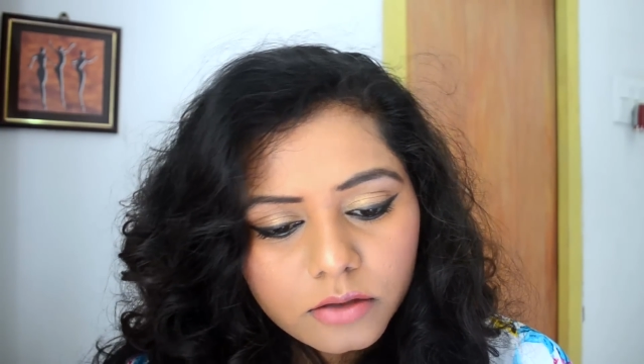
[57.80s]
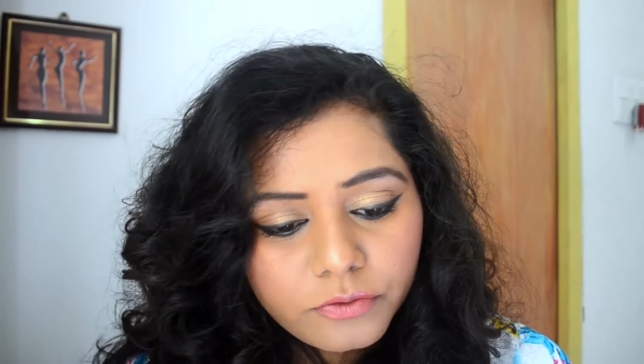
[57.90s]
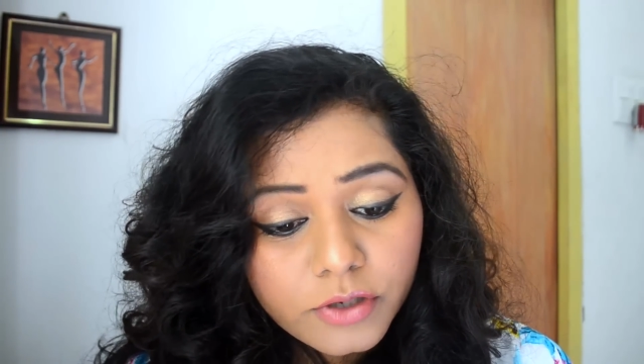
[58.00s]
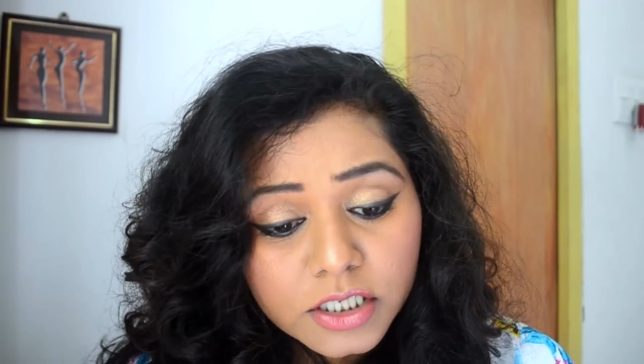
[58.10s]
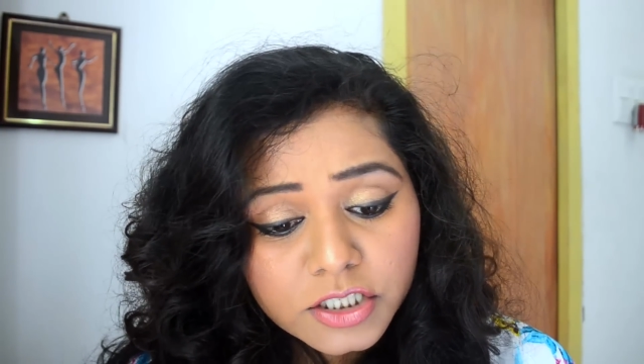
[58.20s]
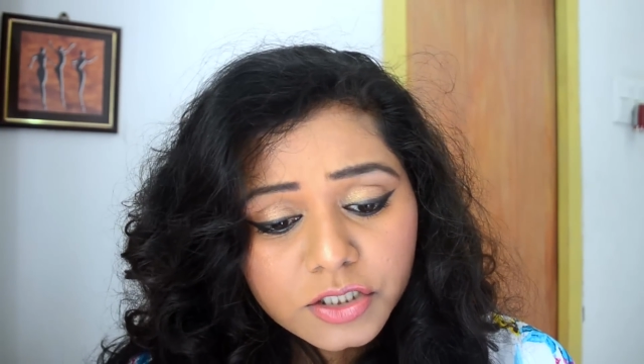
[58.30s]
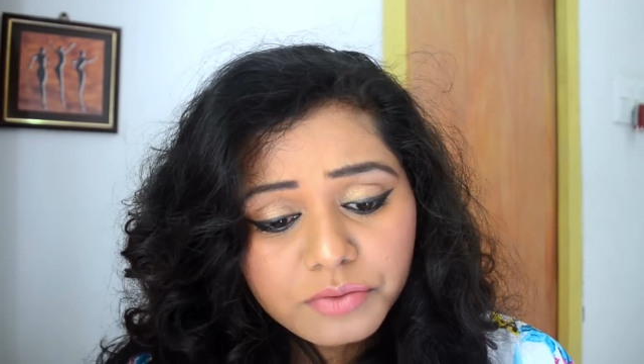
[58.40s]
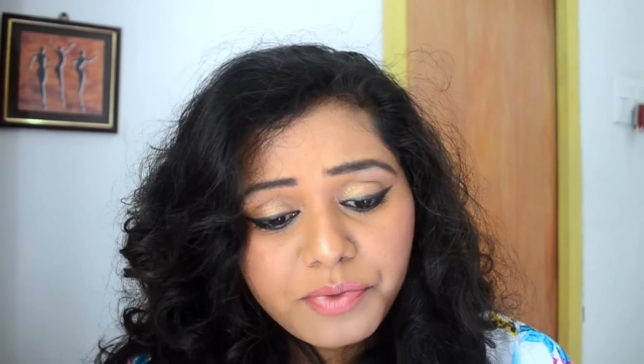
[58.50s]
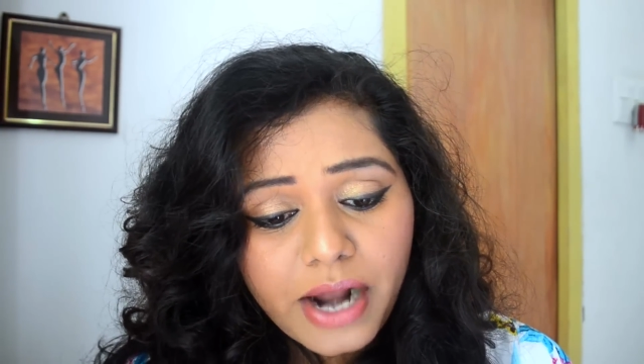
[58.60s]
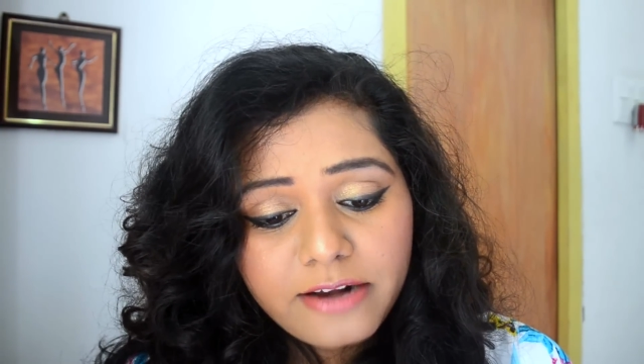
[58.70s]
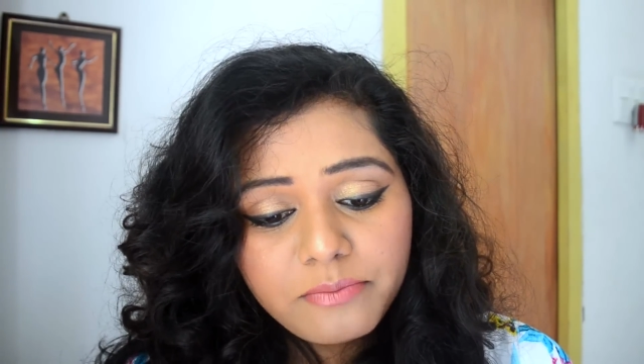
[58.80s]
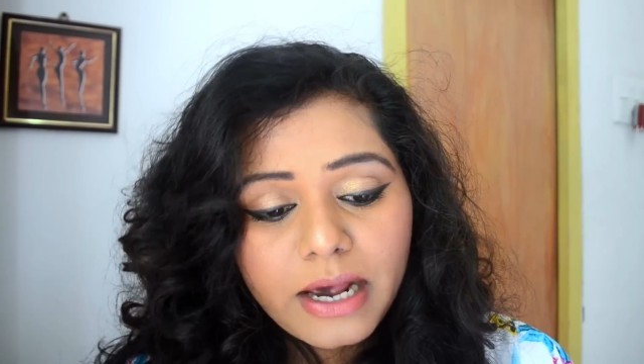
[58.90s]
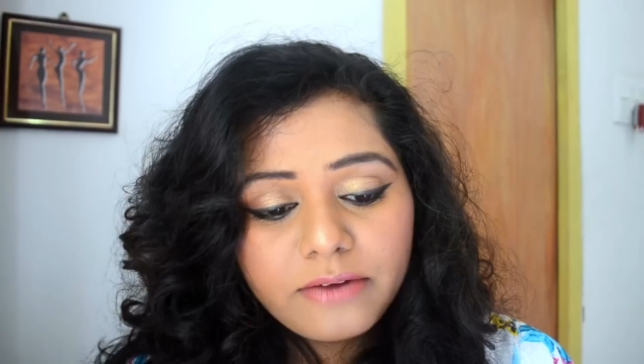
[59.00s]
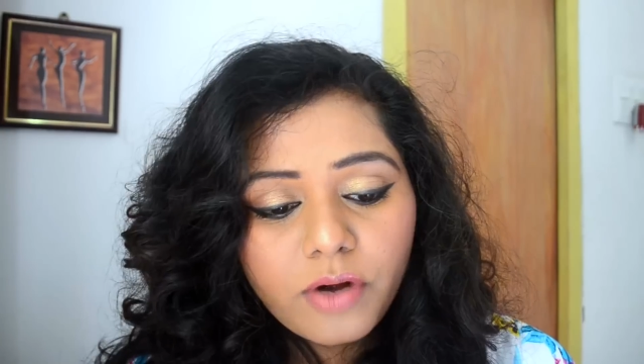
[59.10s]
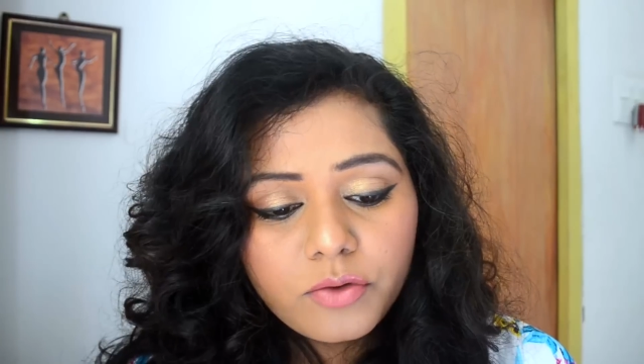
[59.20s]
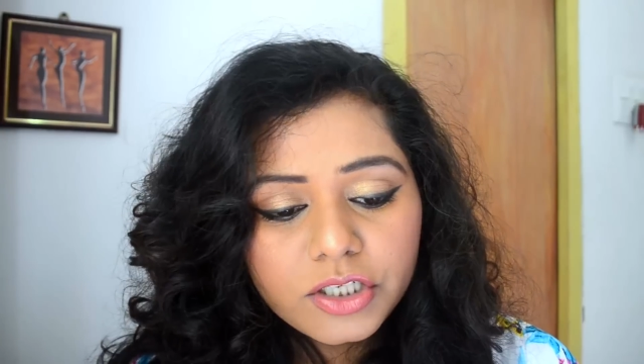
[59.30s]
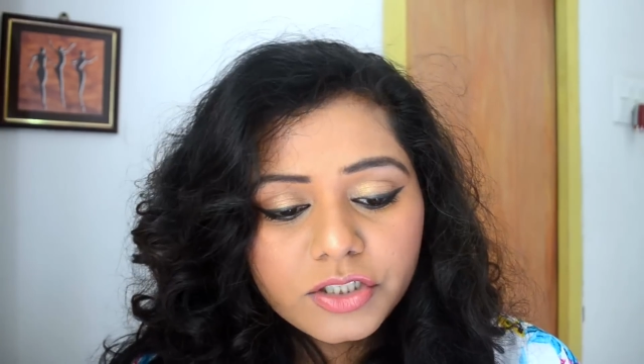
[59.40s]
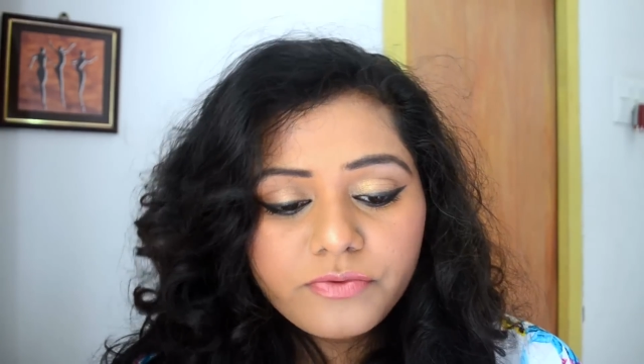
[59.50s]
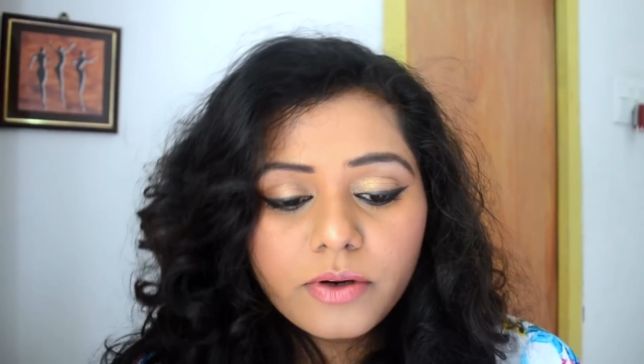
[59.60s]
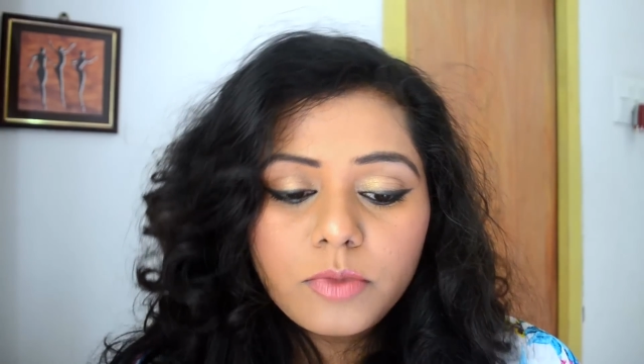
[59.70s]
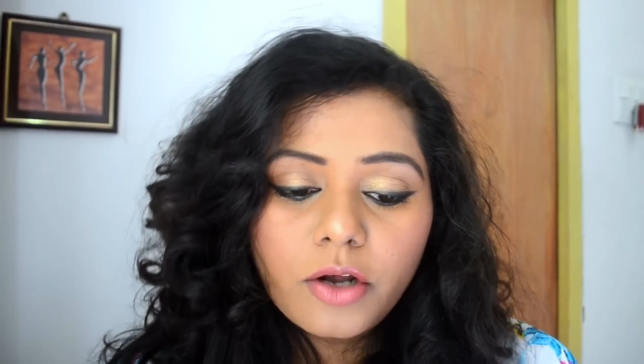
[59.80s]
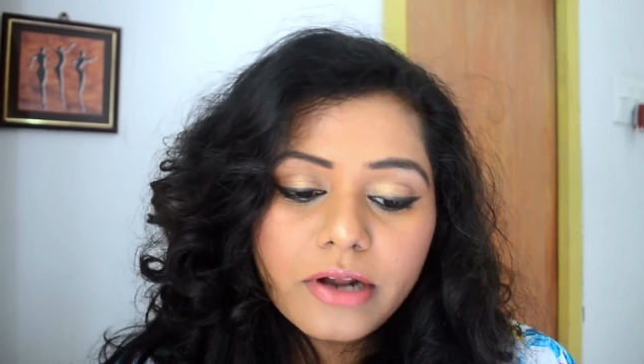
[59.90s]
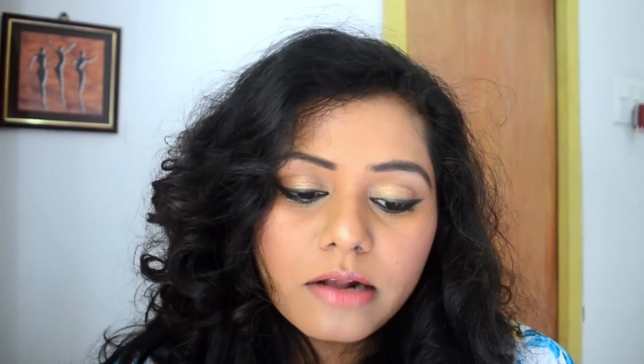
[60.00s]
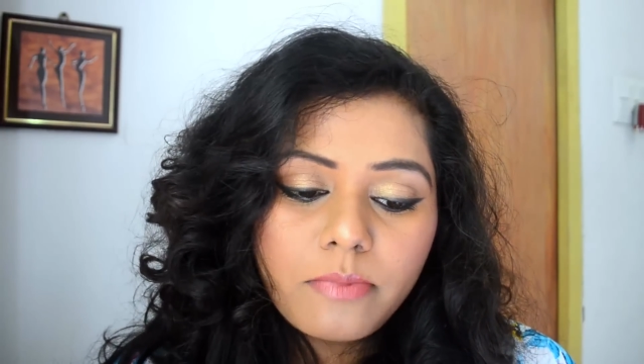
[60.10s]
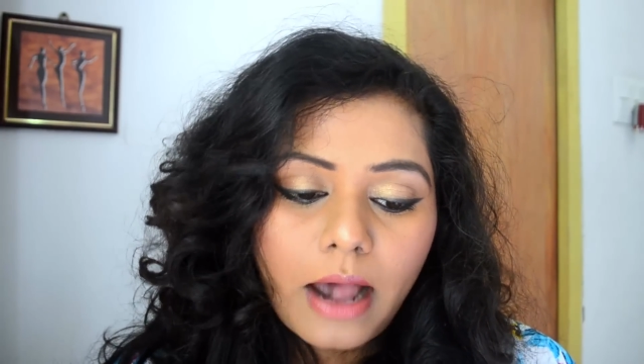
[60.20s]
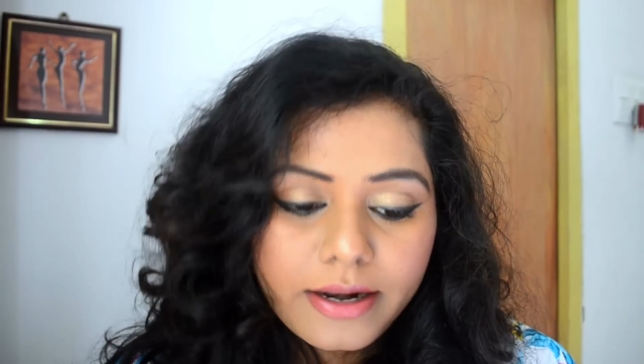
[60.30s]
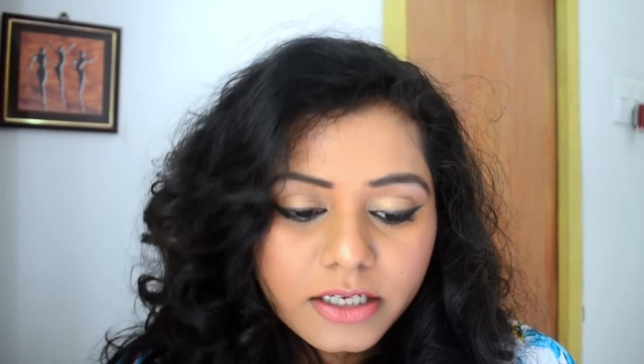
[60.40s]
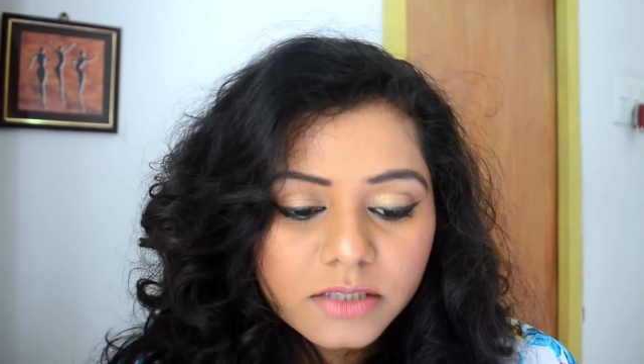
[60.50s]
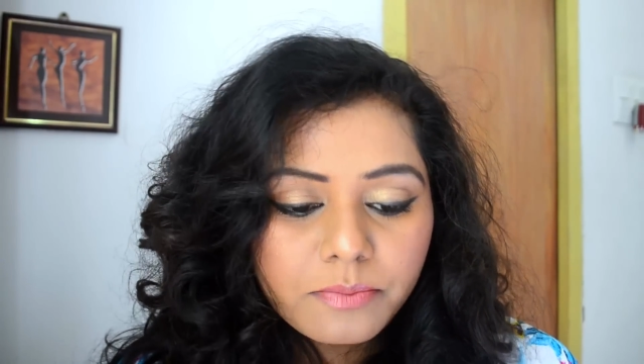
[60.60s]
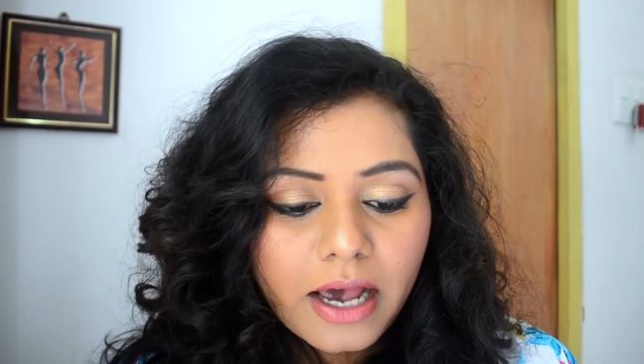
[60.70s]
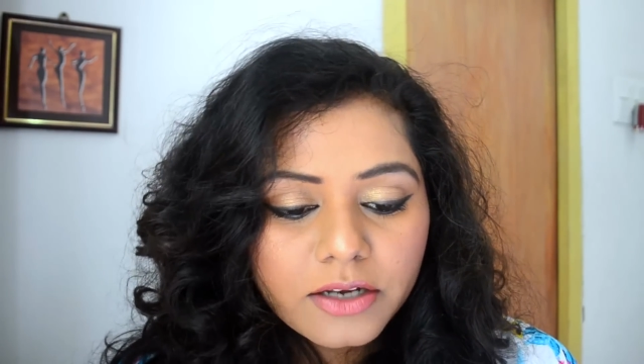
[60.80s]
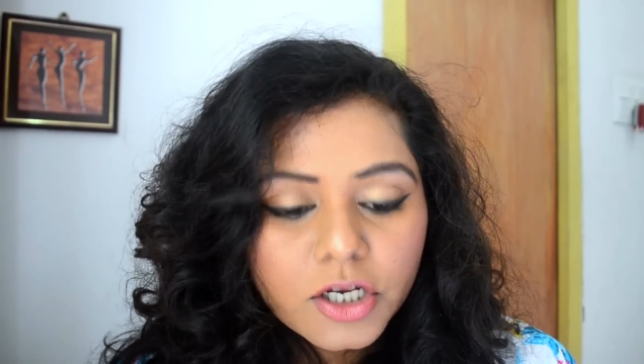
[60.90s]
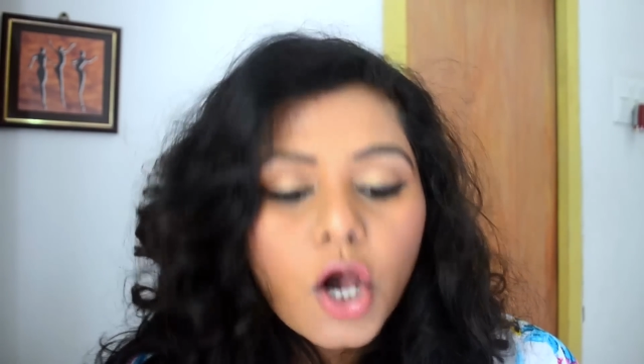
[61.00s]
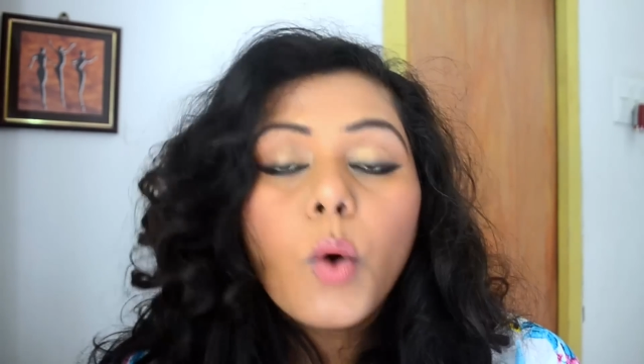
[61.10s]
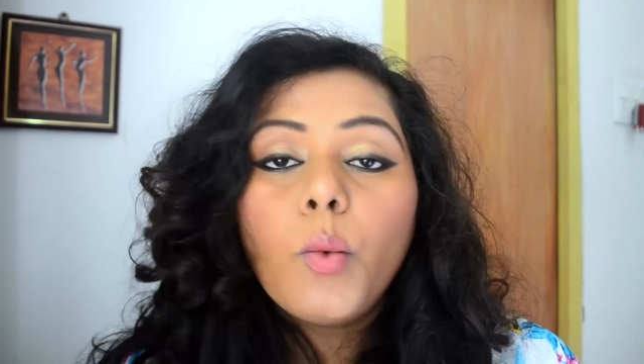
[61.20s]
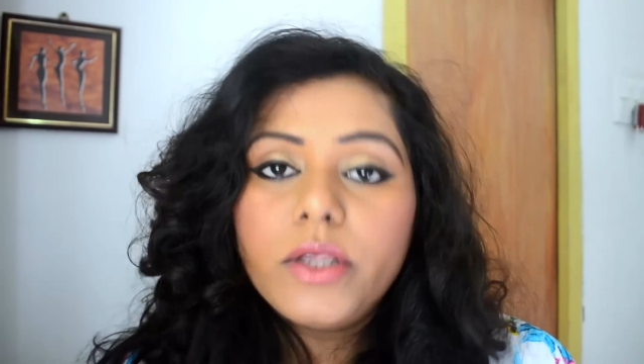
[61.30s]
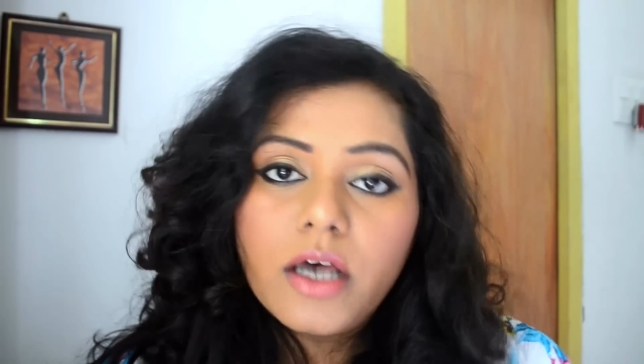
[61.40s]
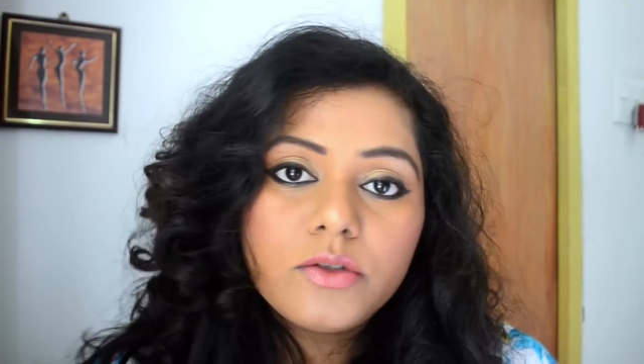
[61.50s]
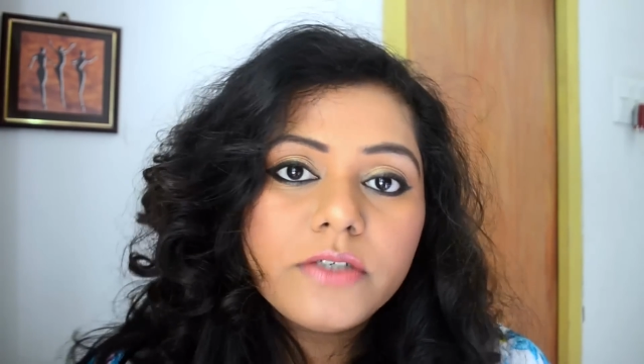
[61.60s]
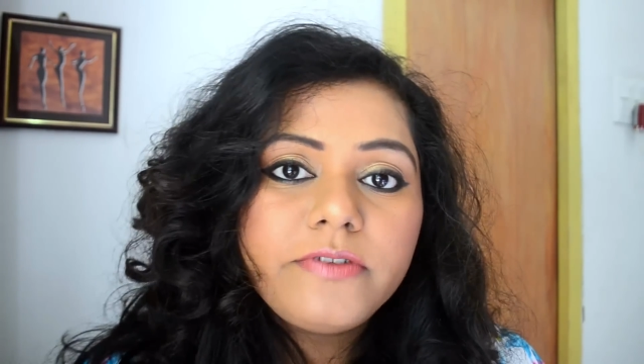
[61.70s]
first bright matte foundation from L'Oreal Paris, matte without the